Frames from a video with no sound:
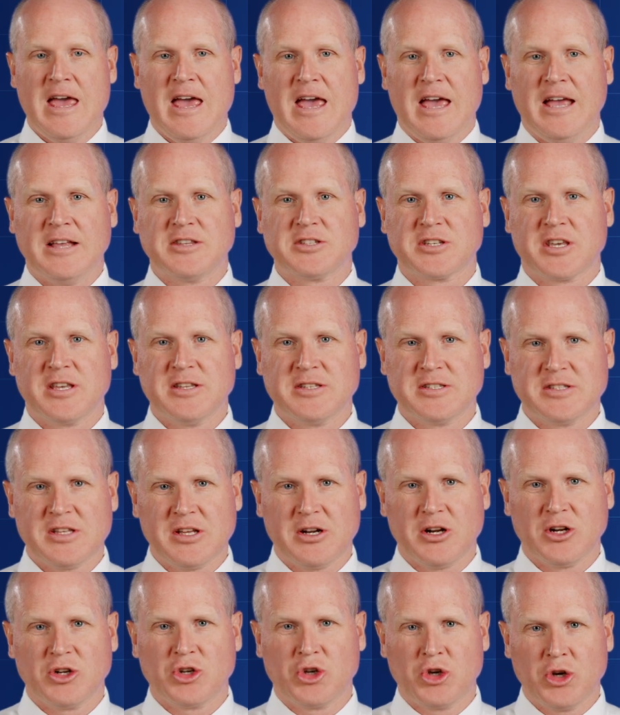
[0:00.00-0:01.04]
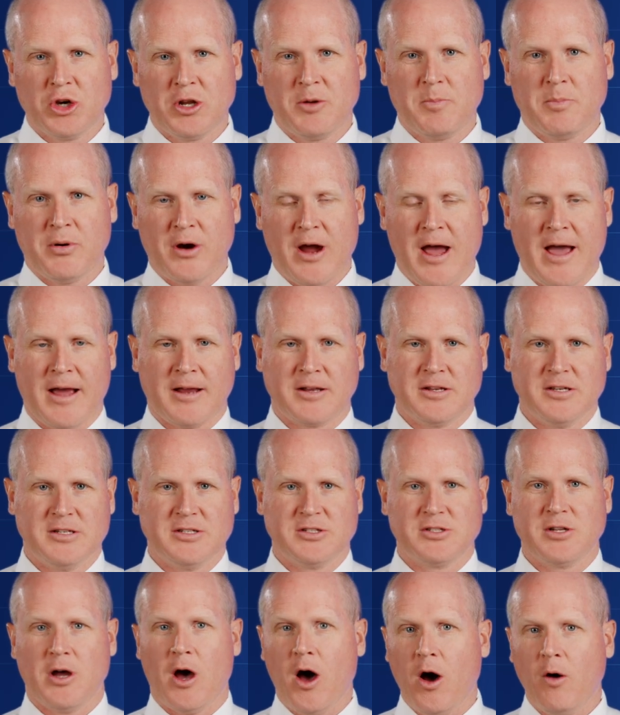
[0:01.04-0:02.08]
it's considered good practice
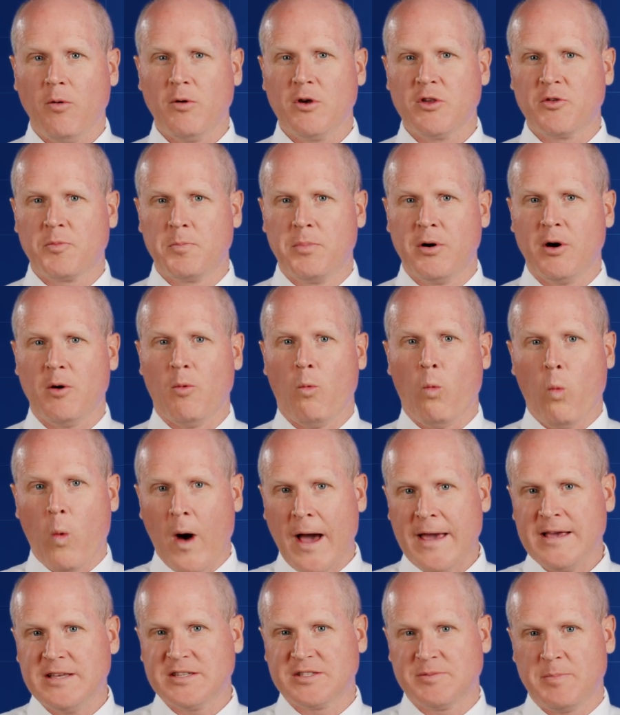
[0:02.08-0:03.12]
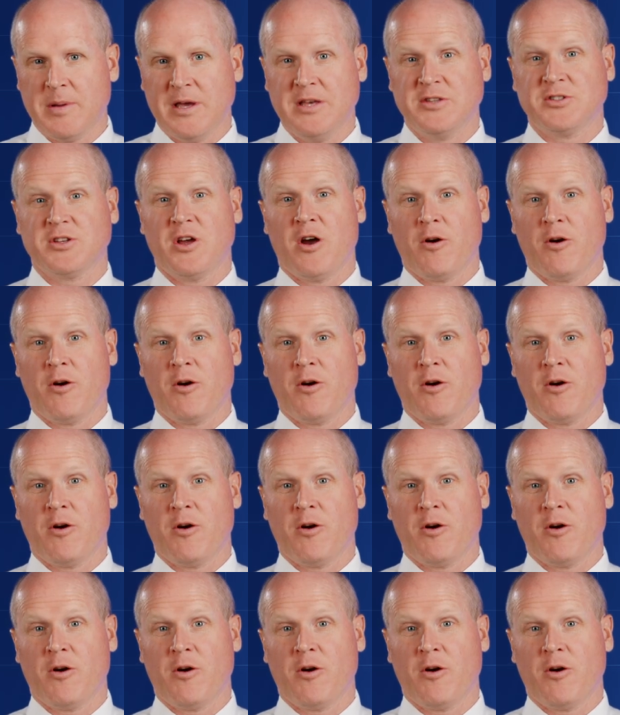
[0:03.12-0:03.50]
to always put whitespace